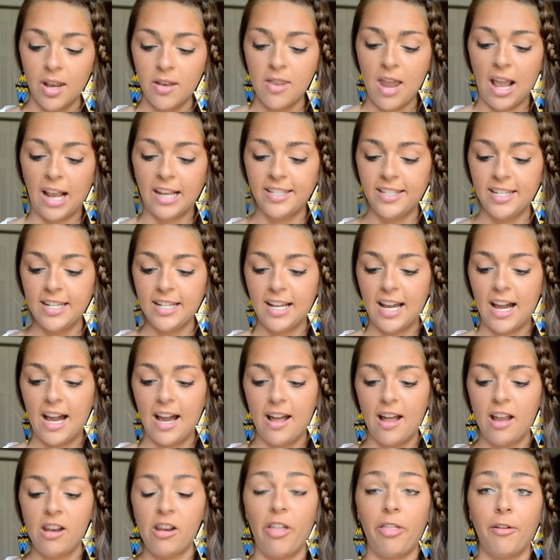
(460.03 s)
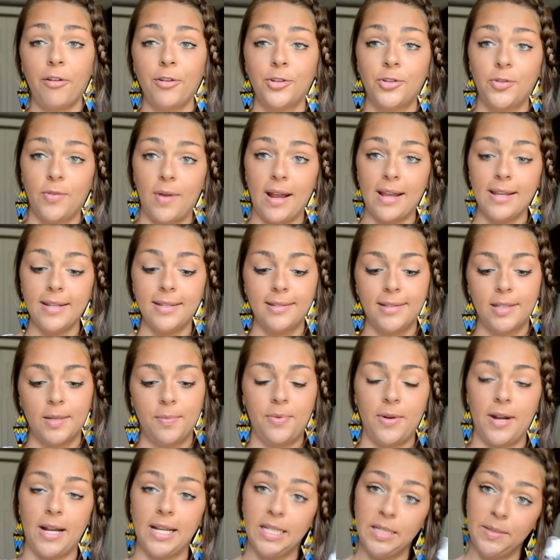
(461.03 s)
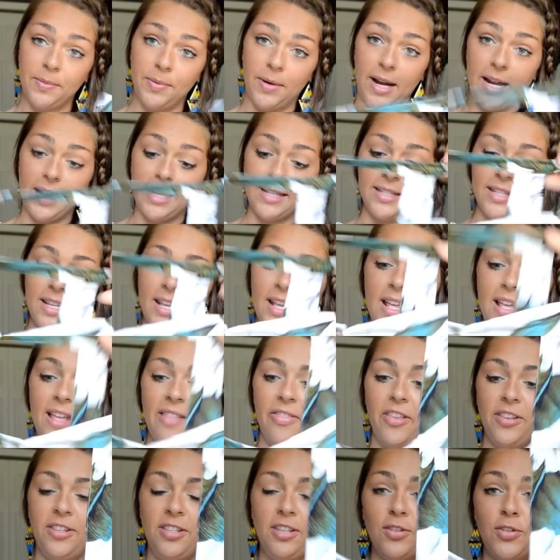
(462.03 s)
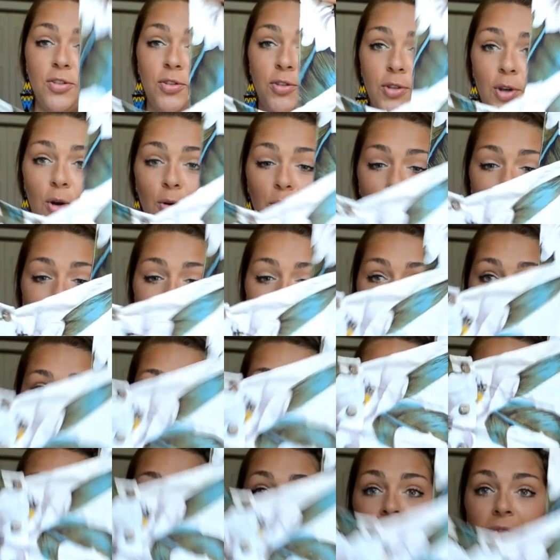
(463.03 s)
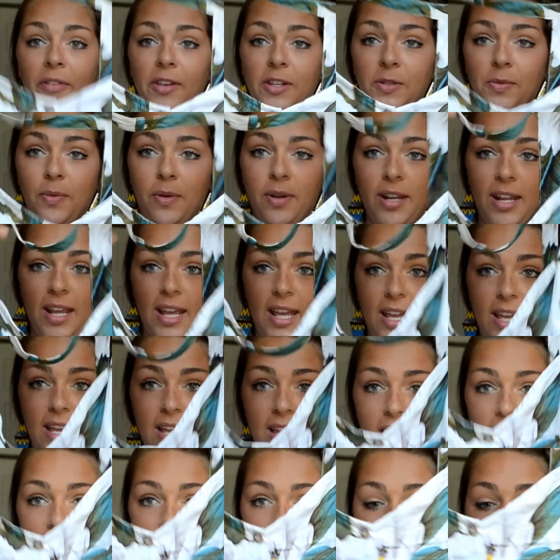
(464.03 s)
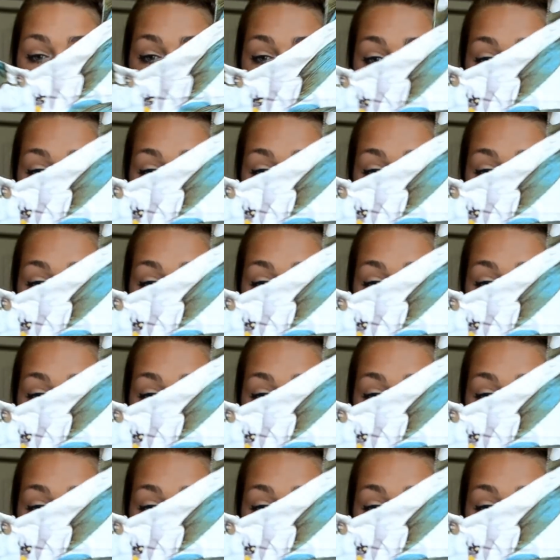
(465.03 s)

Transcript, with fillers: next I got another dress surprise surprise this is so cool though. This one is